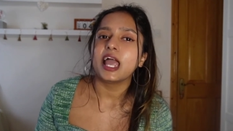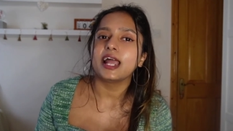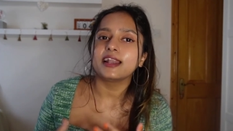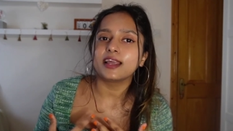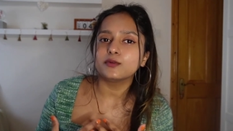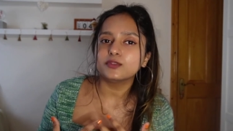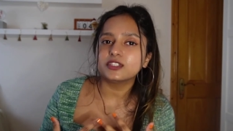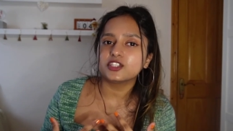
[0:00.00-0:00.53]

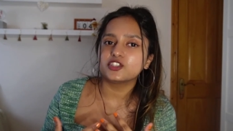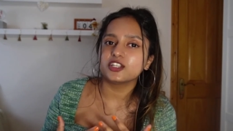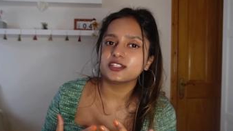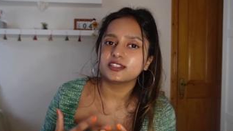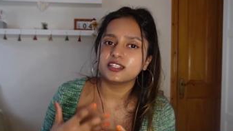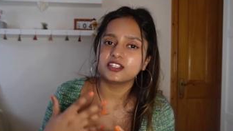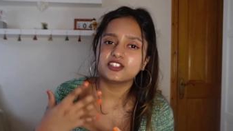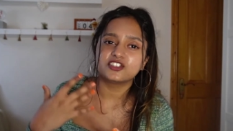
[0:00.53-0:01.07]
And I would
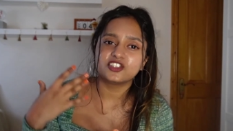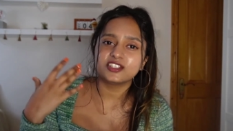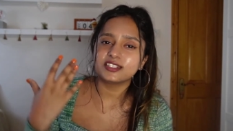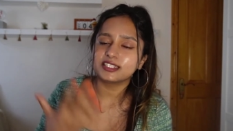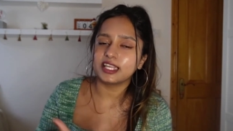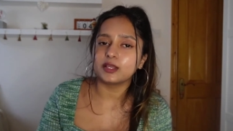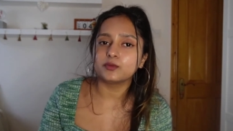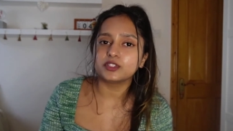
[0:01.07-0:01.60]
suggest this: just
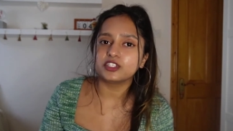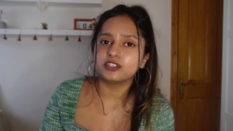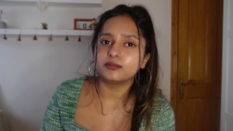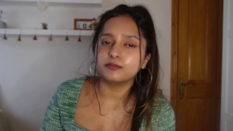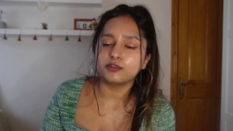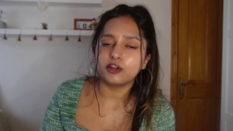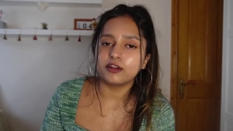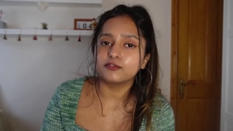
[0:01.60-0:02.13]
stay with your
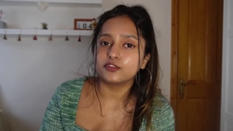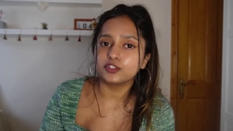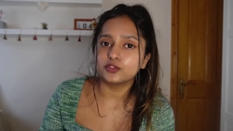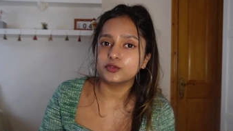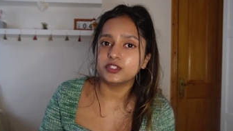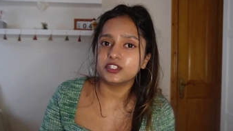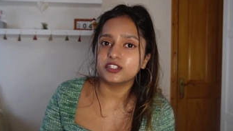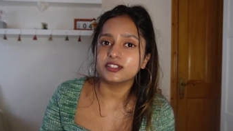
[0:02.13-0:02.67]
employer for
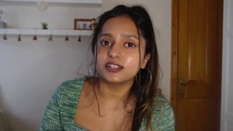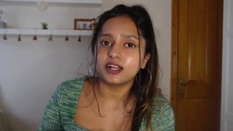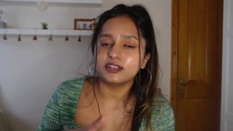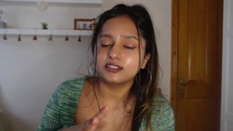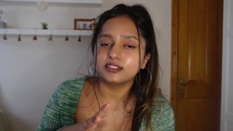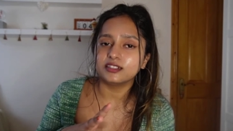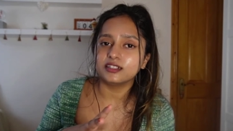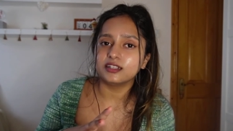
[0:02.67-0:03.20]
2 years
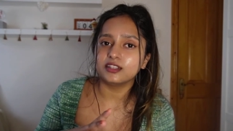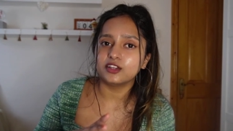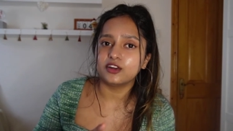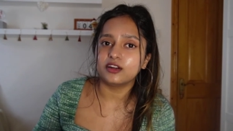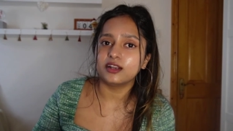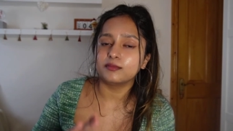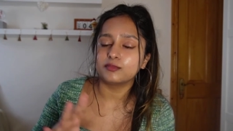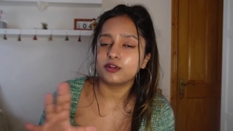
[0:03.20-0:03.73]
until
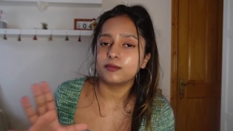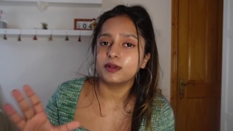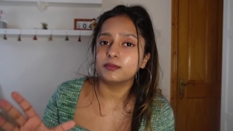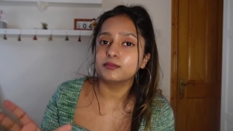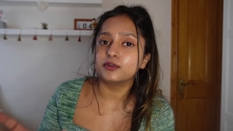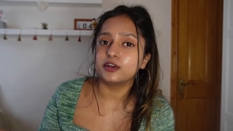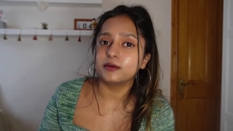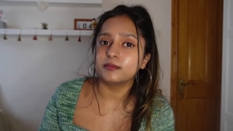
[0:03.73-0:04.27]
your employment
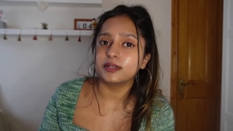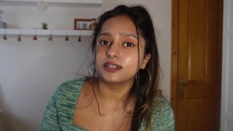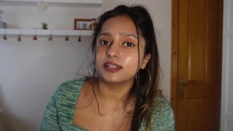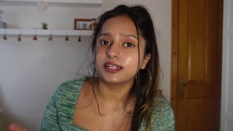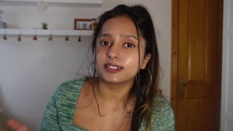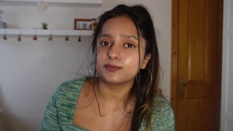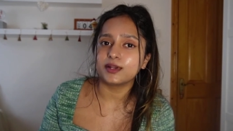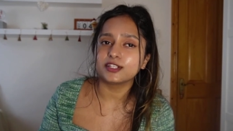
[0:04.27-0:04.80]
permit
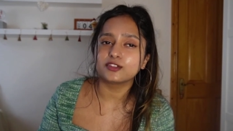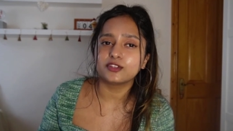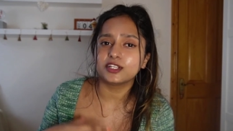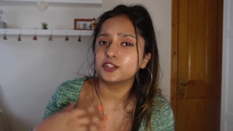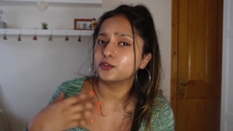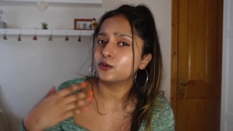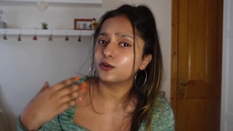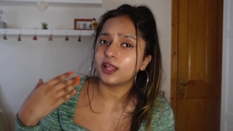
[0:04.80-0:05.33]
expires, so
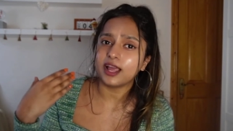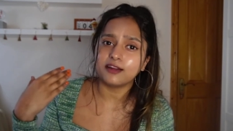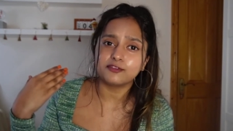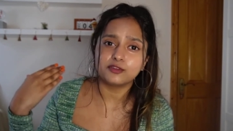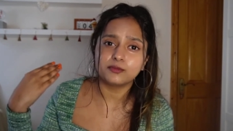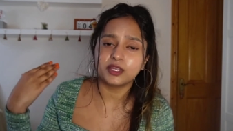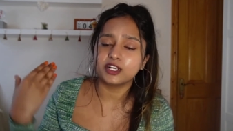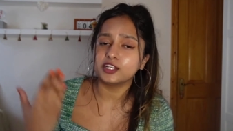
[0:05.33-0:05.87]
that you don't have
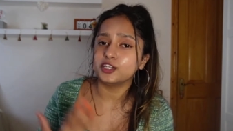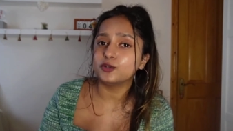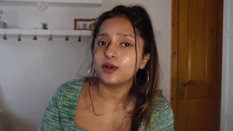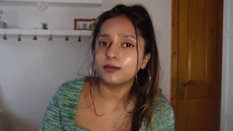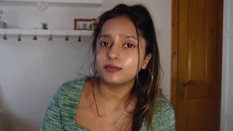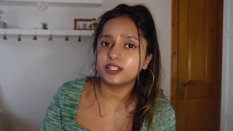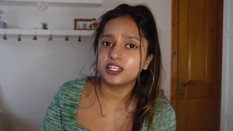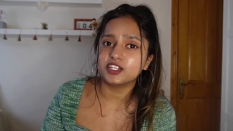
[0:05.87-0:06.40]
to make a new
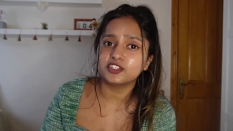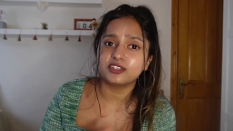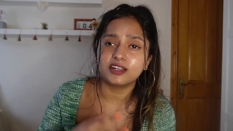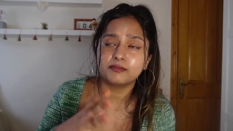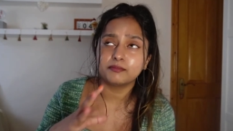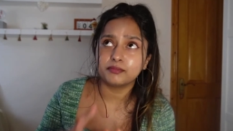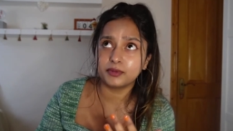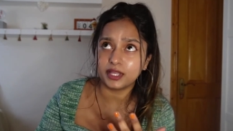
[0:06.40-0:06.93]
application
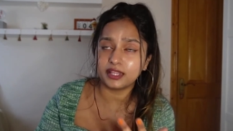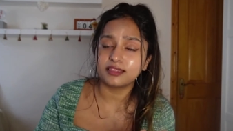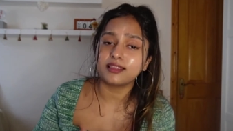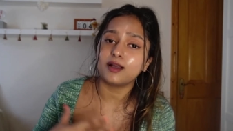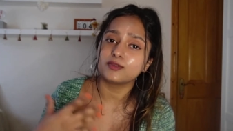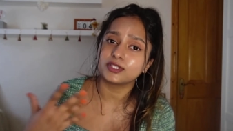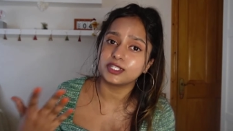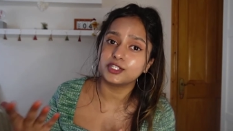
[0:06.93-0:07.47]
and pay
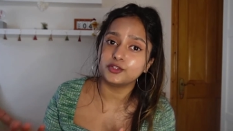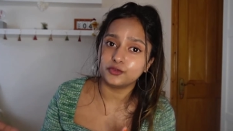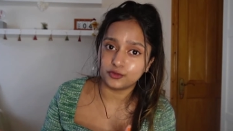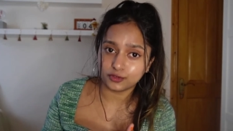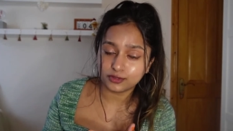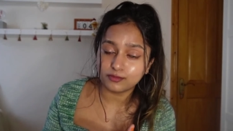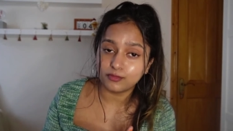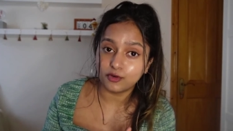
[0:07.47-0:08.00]

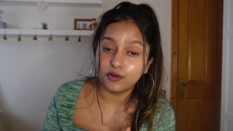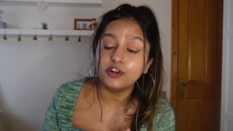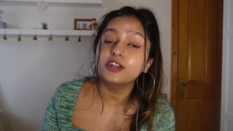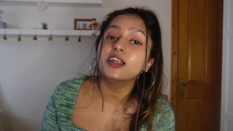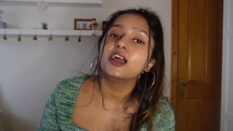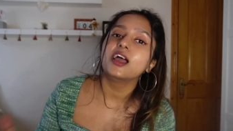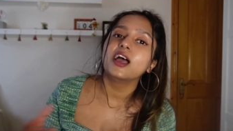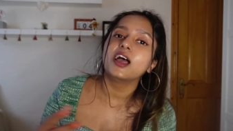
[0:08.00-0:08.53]
€1,000 more.